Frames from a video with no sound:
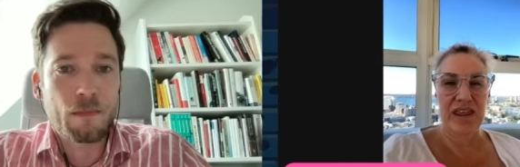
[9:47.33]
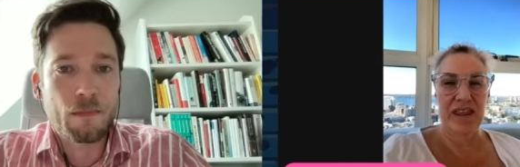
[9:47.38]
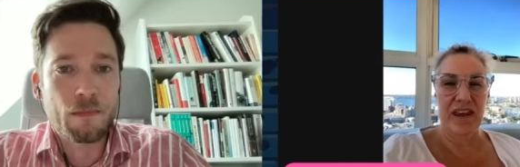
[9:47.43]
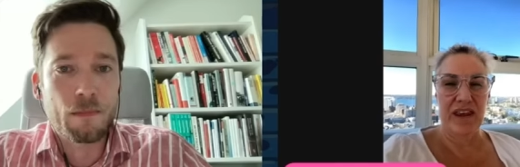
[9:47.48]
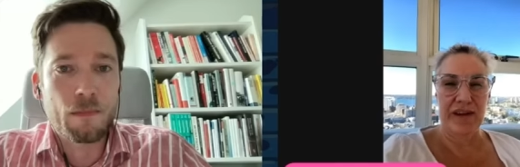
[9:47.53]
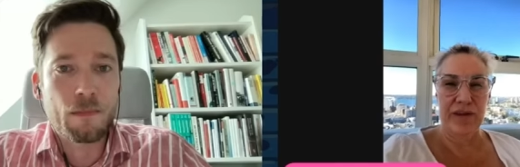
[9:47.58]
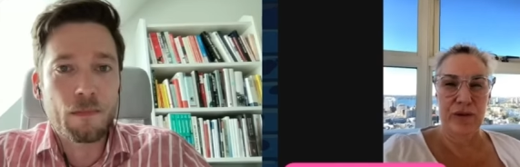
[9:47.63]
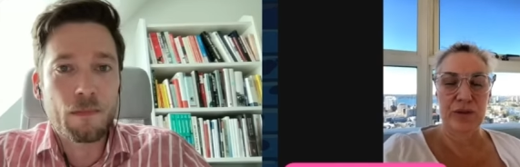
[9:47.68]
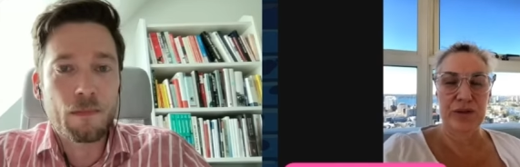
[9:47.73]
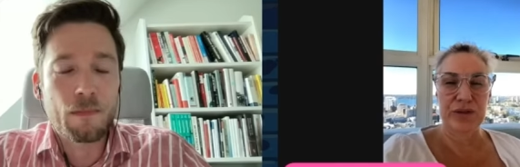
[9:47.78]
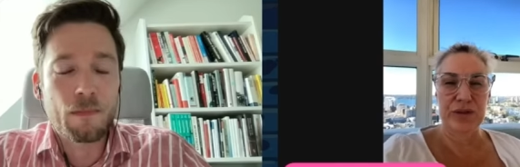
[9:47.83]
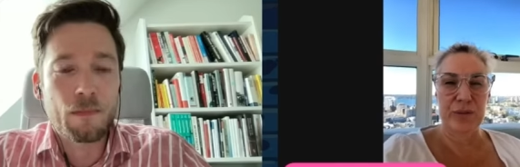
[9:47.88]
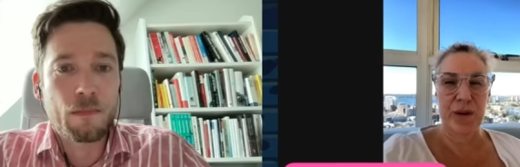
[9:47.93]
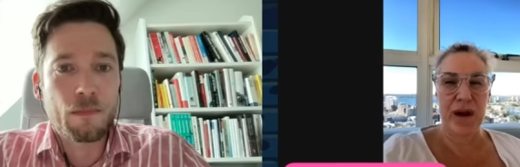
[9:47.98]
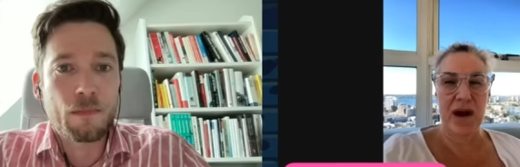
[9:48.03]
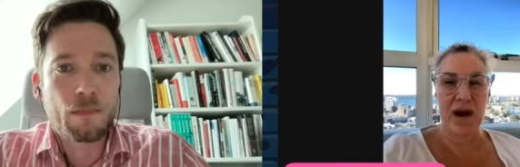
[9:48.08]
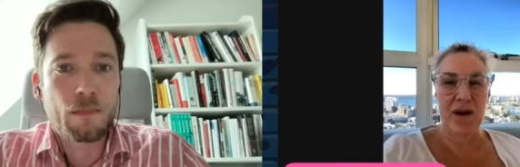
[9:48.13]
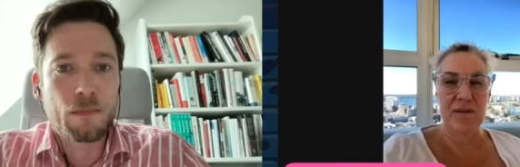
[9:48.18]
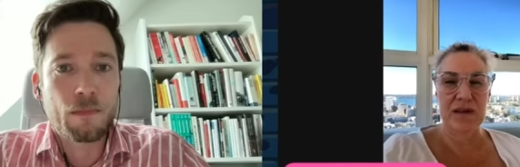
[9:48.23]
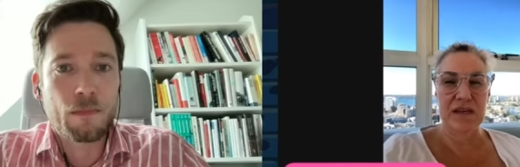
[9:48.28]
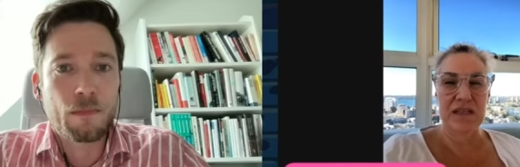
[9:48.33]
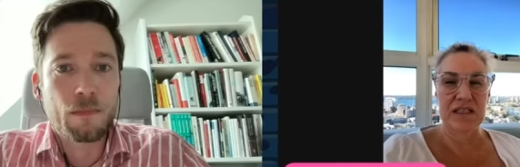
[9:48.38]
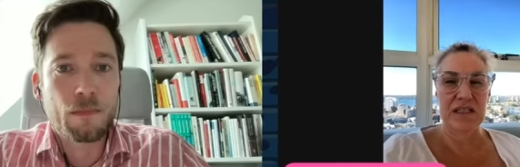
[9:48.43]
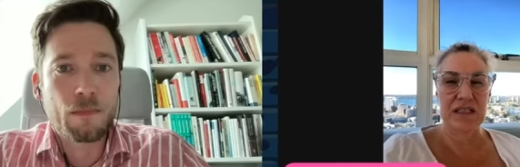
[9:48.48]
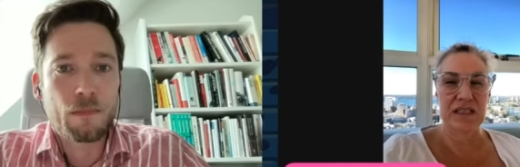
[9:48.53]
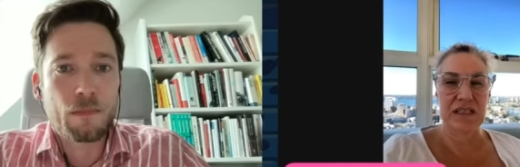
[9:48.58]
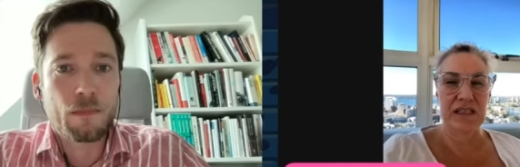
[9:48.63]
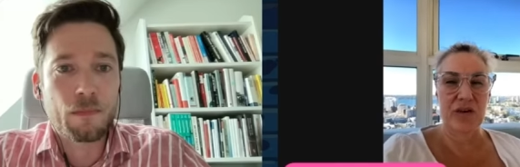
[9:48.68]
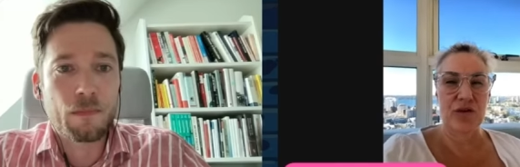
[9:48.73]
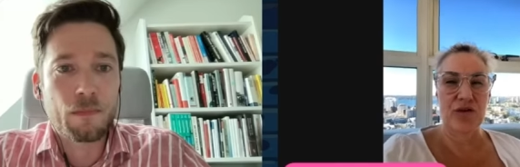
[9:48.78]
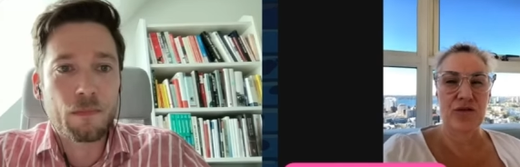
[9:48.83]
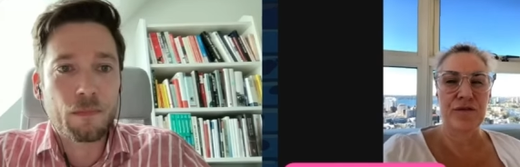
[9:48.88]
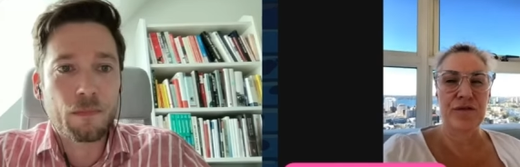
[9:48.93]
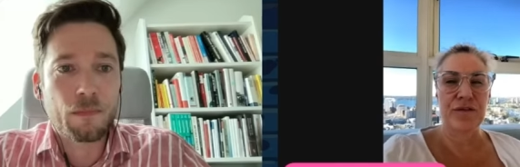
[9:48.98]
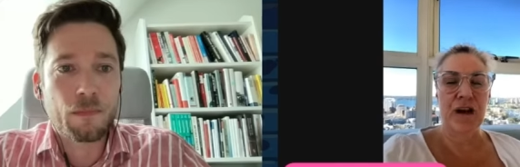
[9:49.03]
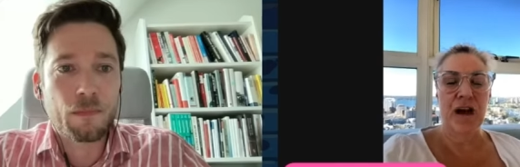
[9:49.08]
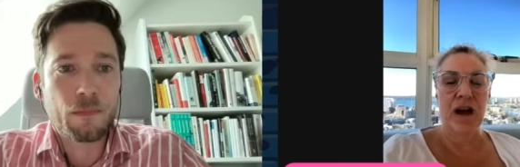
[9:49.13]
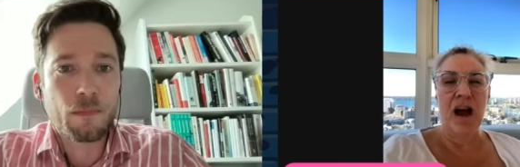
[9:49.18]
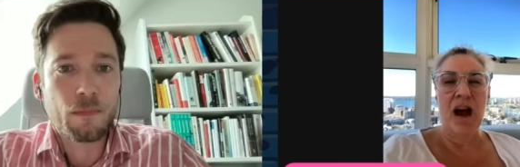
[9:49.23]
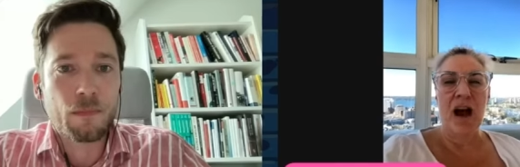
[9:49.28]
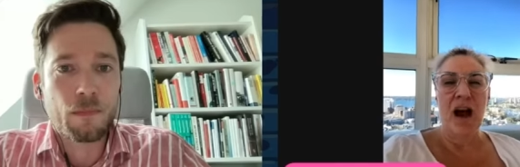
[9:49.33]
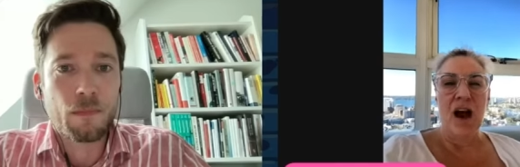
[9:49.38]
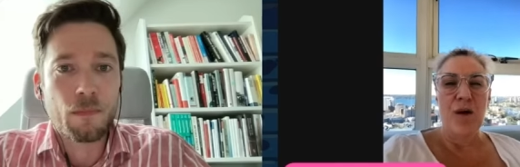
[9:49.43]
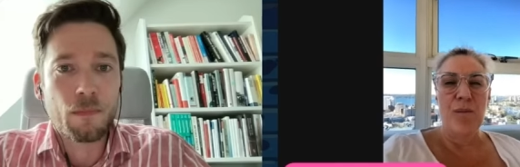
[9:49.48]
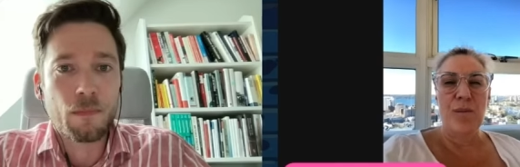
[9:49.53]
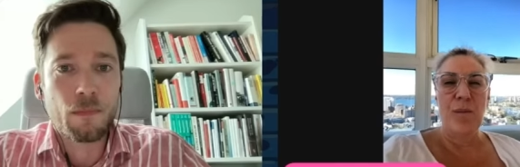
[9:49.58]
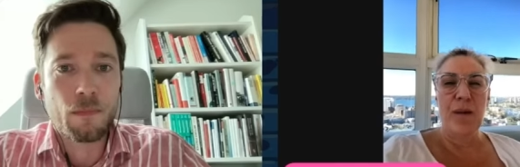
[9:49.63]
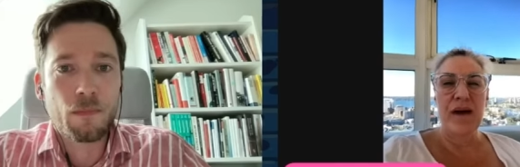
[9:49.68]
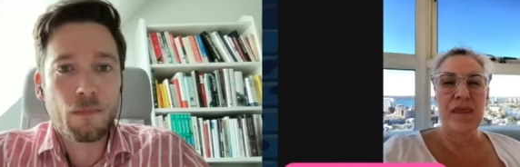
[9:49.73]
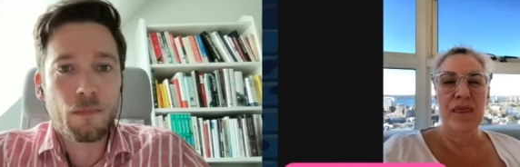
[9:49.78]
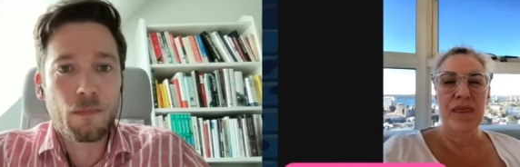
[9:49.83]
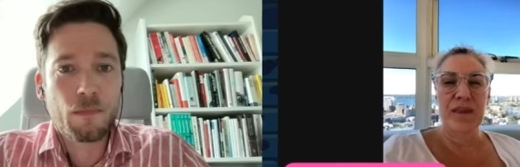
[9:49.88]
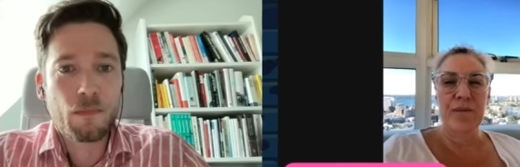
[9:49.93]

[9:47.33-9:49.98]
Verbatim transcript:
Speaker 1: the health department itself. But